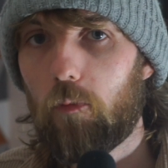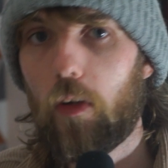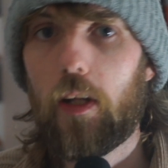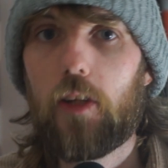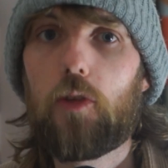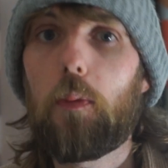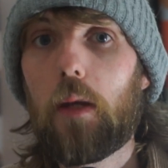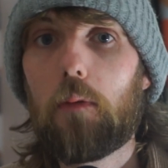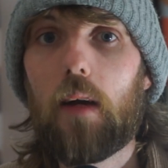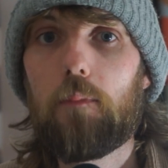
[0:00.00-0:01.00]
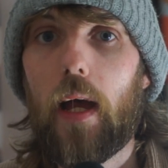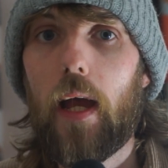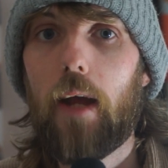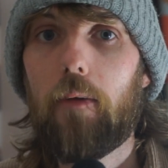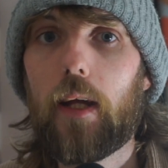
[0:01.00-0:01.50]
runner to be around that
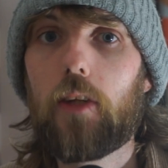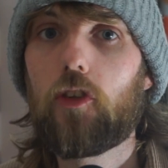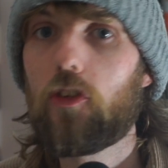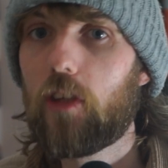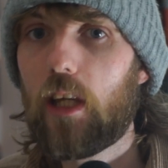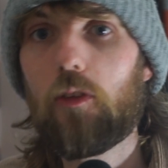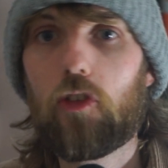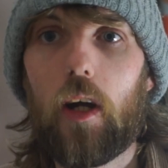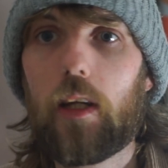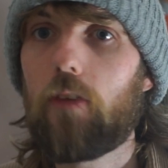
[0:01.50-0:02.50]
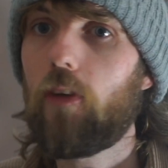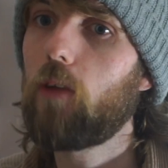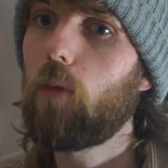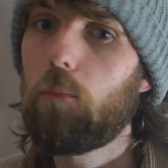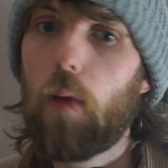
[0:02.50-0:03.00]
area just to keep track if
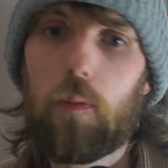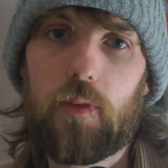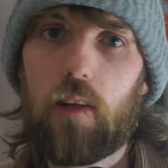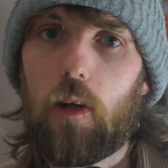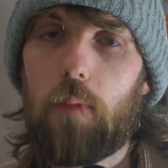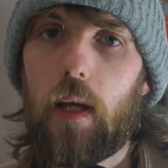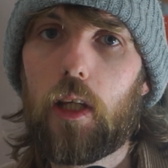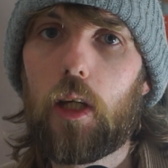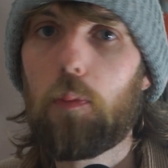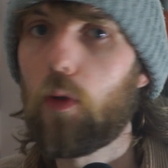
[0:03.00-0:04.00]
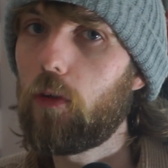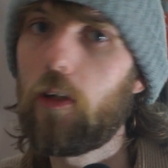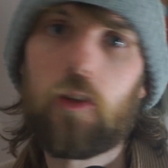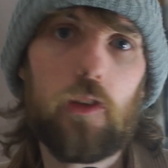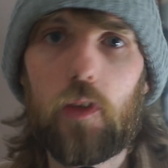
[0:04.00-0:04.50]
anyone pops out of makeup or
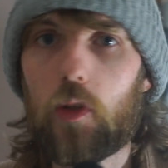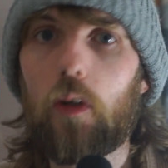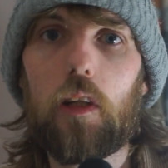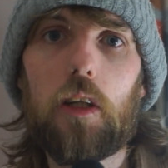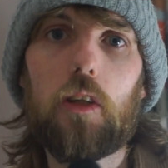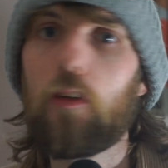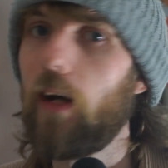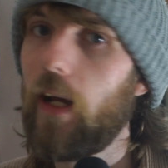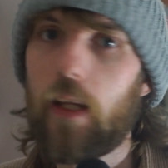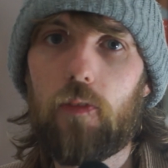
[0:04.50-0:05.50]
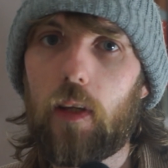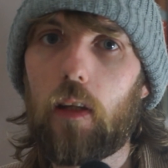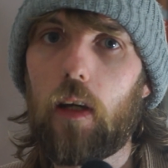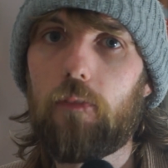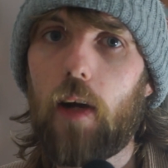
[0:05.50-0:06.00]
goes to the toilet or anything
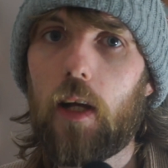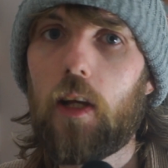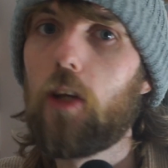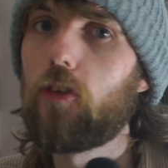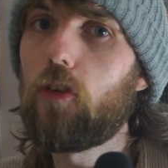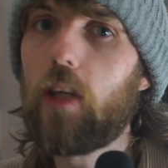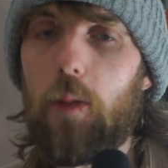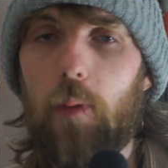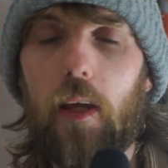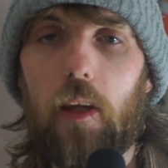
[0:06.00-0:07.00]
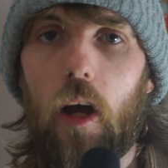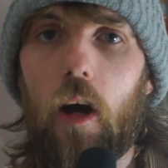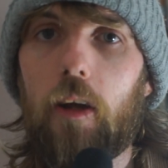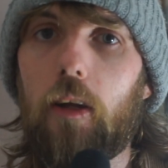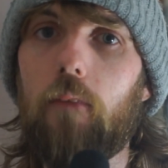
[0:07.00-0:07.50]
like that, so you're keeping an
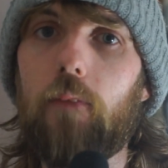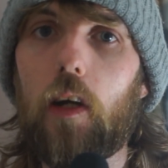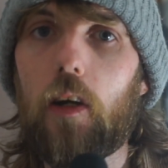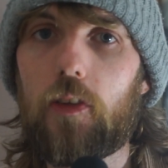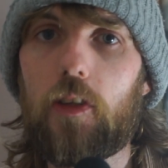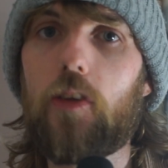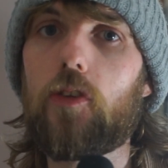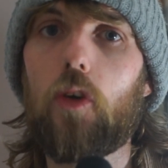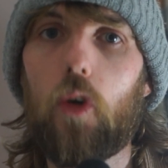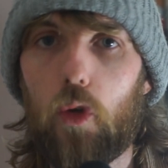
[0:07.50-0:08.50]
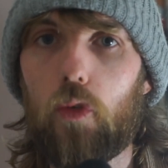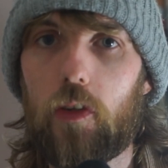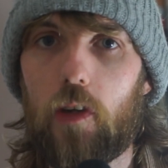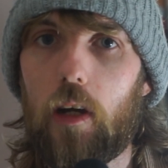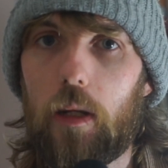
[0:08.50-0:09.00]
eye on the artist all the
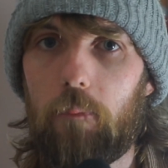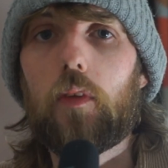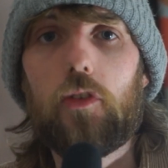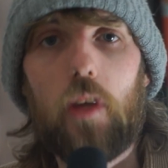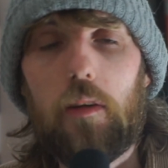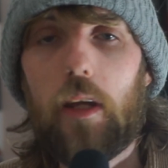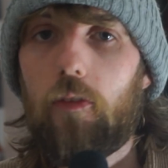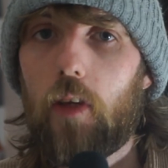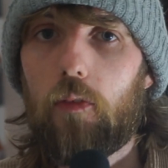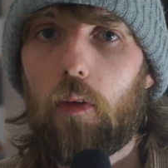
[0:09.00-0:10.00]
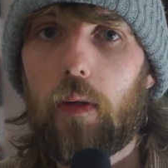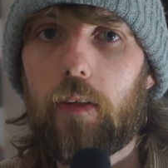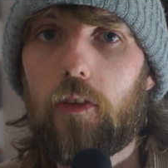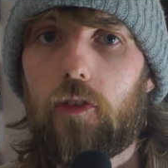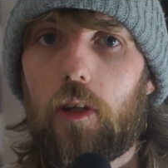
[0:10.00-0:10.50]
time. So if the other
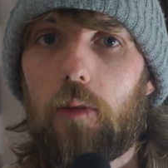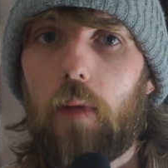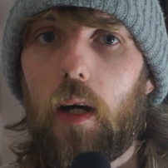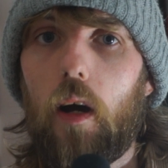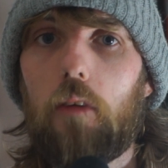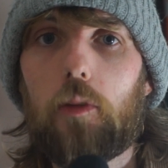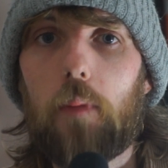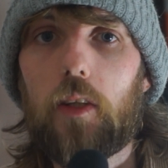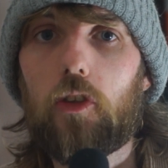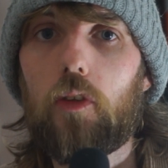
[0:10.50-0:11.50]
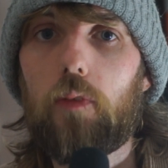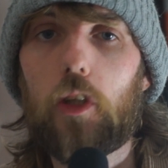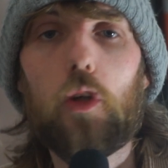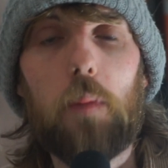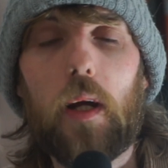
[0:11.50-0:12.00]
runner is doing that, I would make sure that
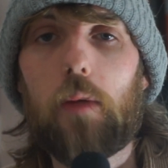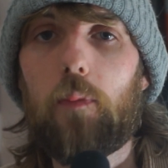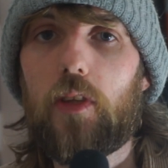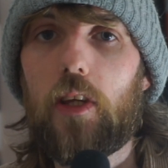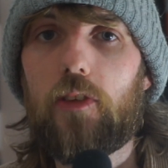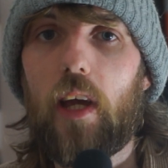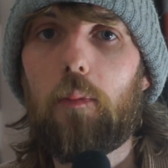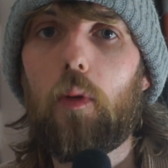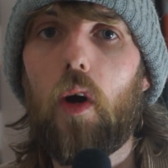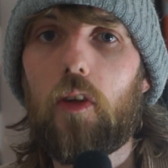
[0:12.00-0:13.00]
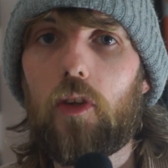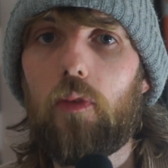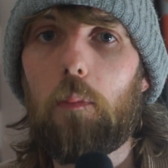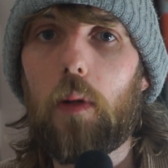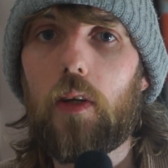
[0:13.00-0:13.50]
you're packing the tea table onto
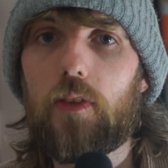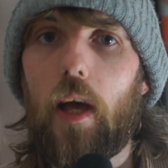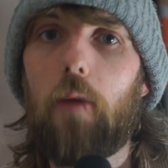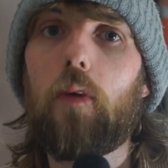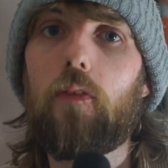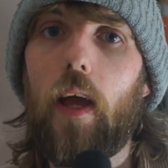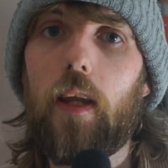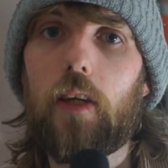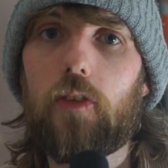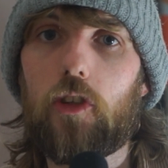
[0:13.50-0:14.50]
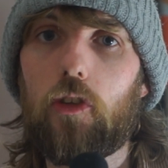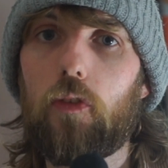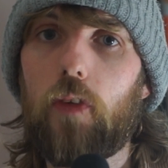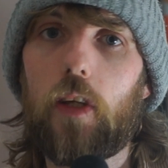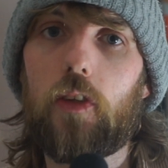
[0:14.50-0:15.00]
the bus with any additional
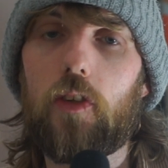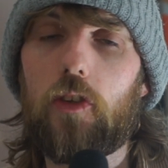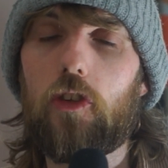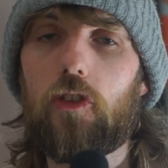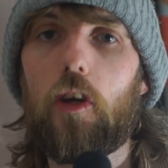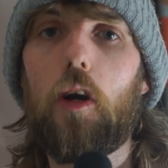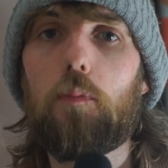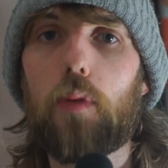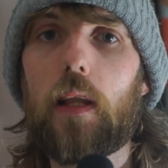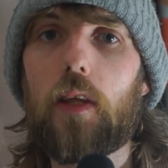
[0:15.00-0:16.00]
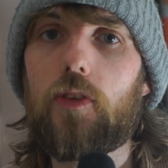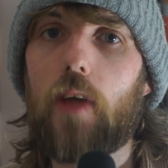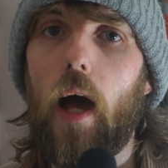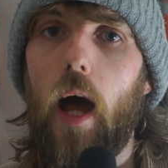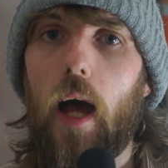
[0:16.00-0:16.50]
things such as umbrellas
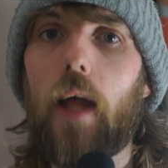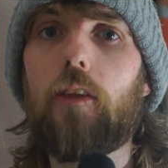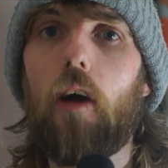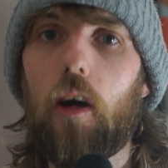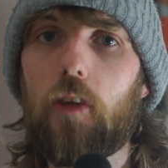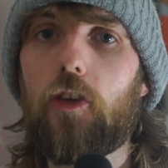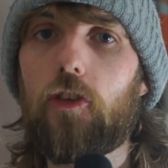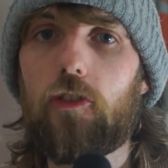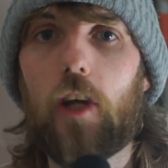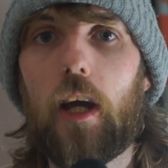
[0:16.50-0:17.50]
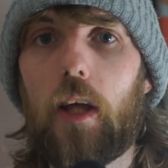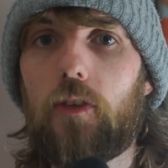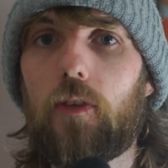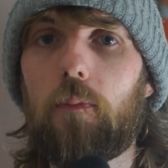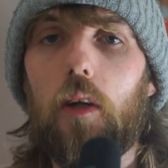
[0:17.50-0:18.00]
and artist
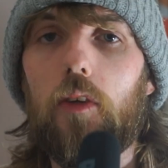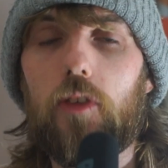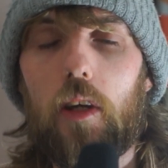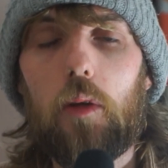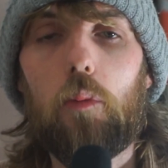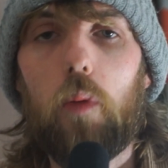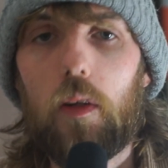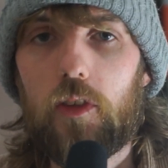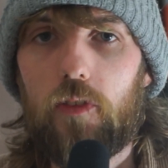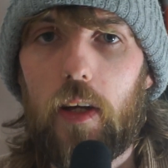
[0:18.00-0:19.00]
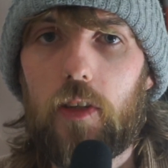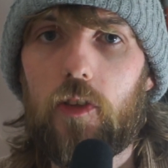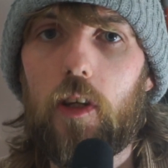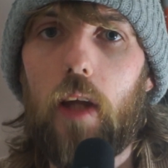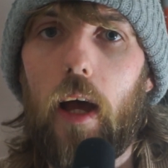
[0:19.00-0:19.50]
chairs. So once that is
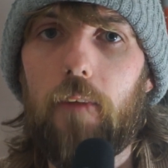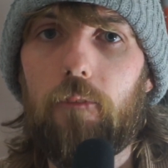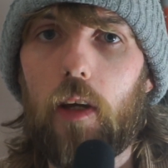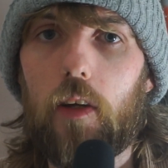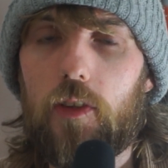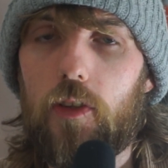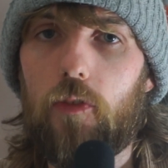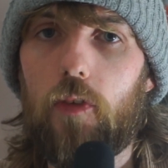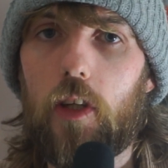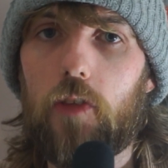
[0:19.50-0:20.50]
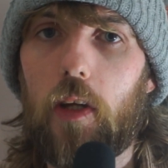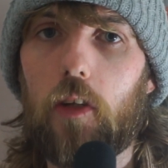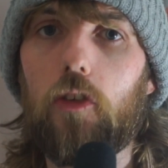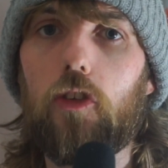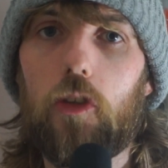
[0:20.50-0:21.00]
done and the artists have finished their
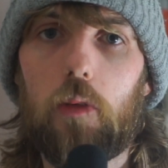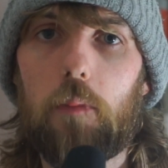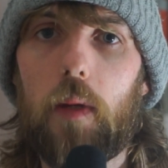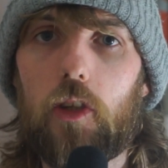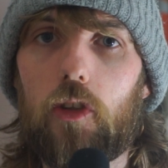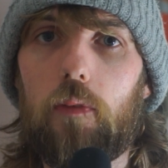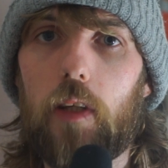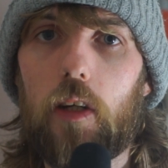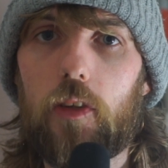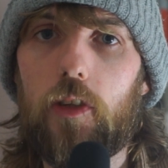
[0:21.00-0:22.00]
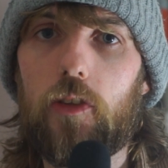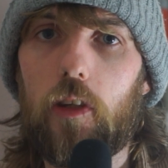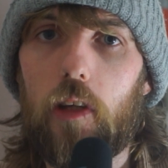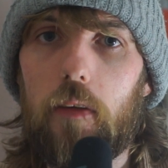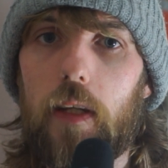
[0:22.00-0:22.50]
calls, you want to make sure the artists are
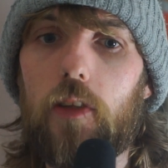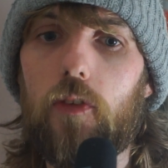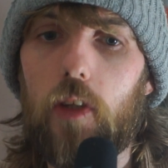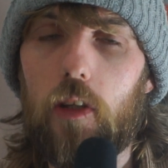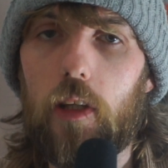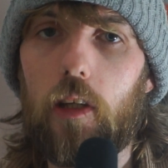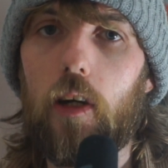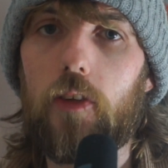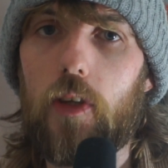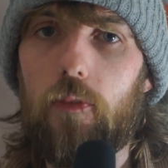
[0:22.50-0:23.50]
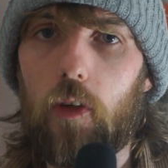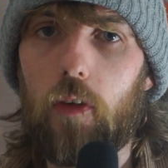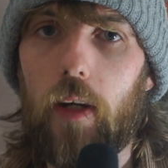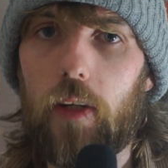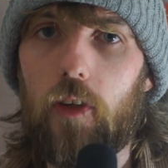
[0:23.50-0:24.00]
going into the unit cars at the
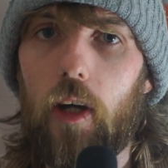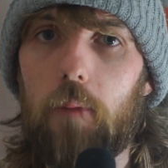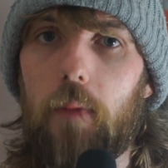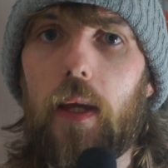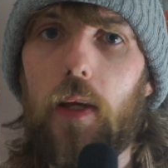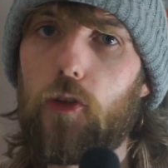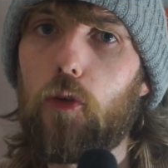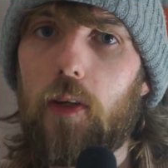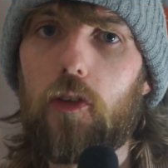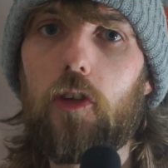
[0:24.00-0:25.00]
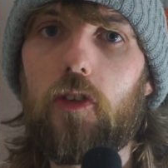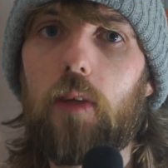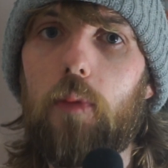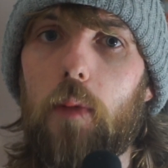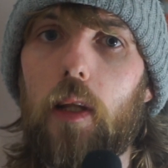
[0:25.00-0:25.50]
correct time. It's always good to
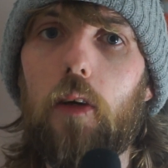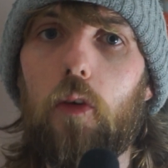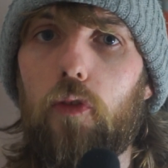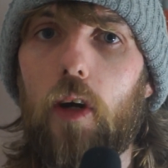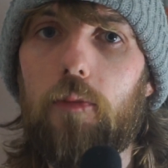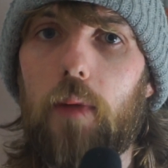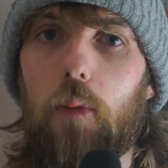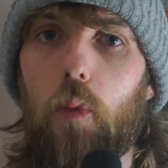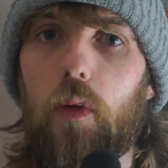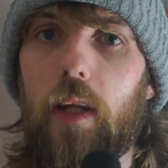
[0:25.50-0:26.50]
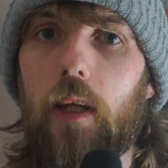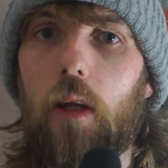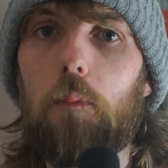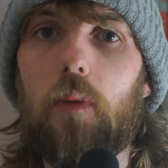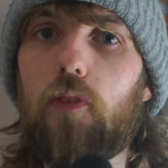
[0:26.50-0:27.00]
give them a little 5-minute
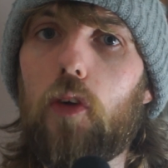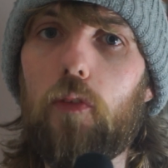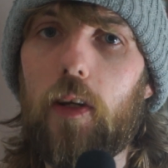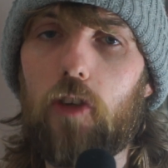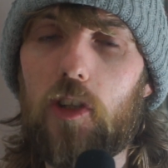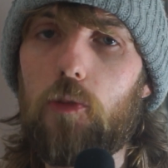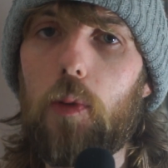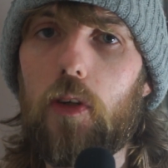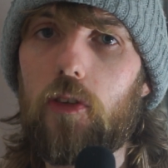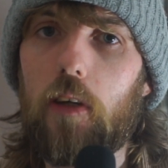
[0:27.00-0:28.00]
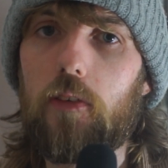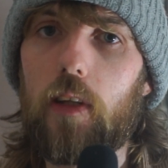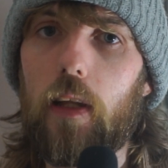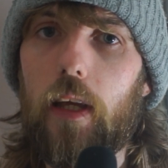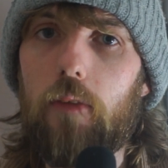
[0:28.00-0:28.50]
warning before their transport is going to
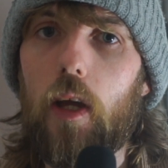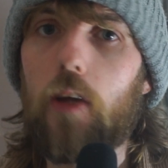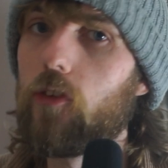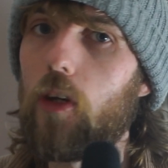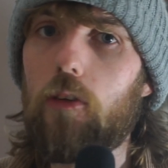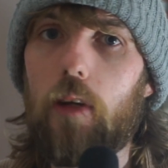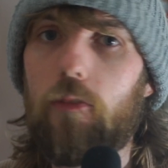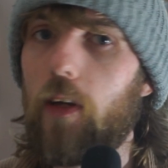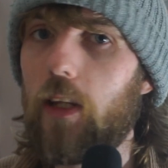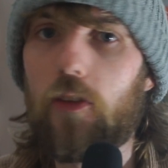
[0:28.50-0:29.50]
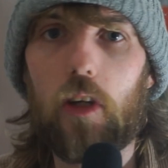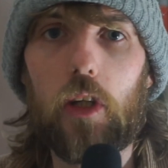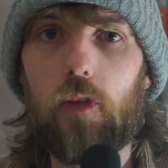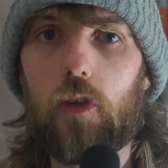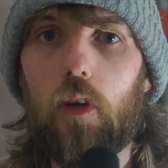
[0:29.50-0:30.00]
leave, so if they need to go
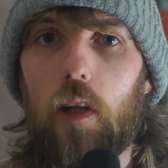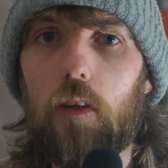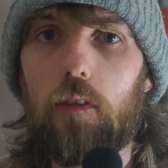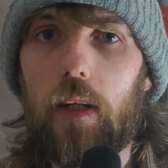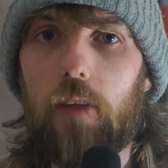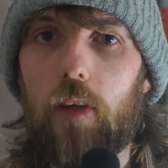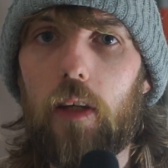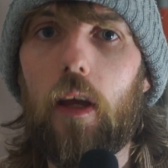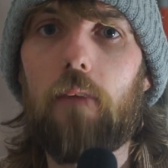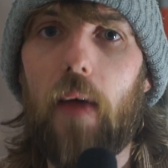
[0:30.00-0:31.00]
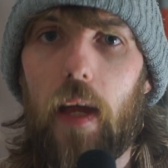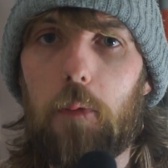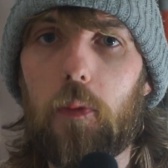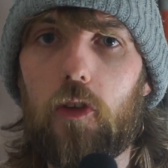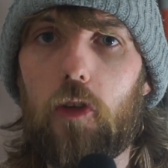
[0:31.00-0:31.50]
to the toilet or anything, they're
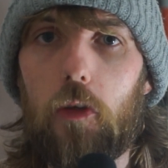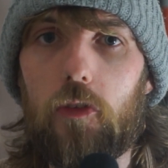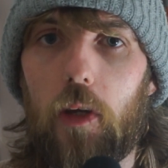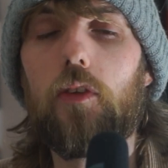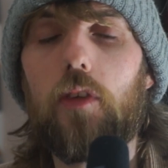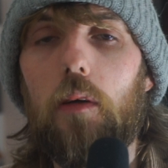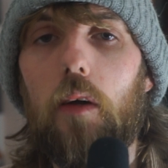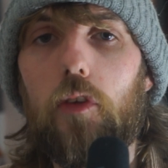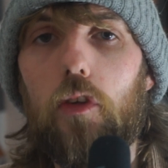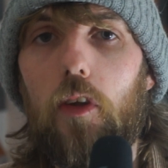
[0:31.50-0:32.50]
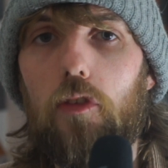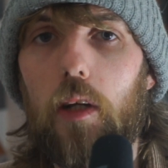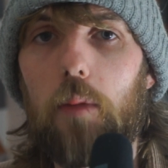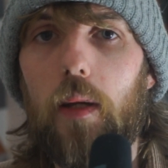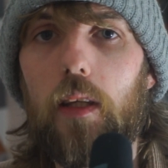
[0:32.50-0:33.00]
able to do so. So I would always
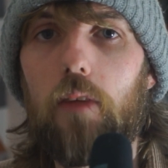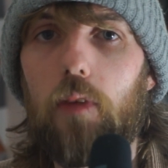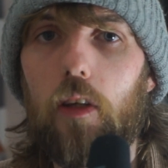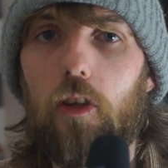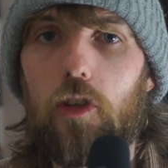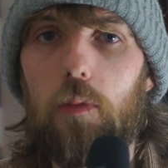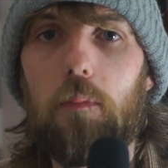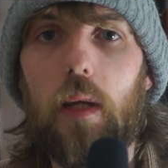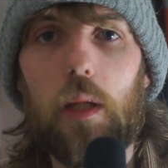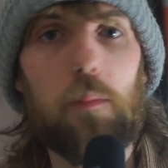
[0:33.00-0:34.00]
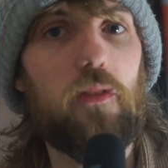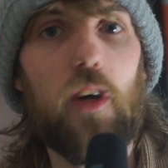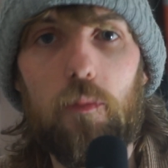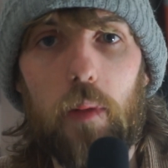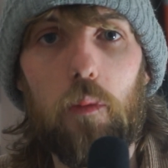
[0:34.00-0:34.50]
recommend giving costume and makeup a
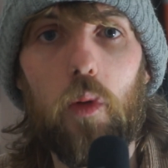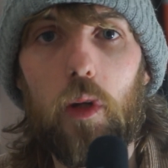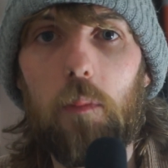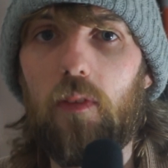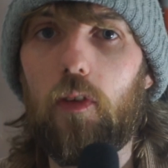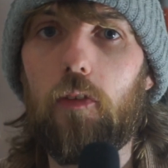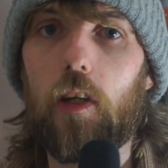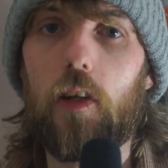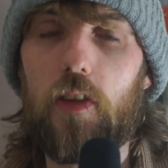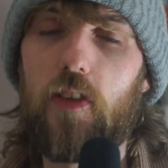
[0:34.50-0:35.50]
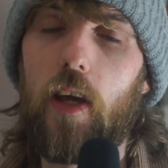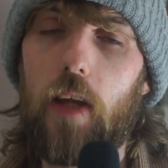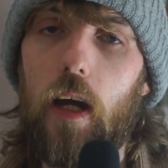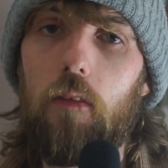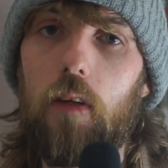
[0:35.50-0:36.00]
5-minute warning before the artists head
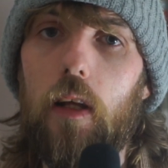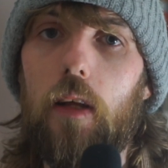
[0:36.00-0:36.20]
out.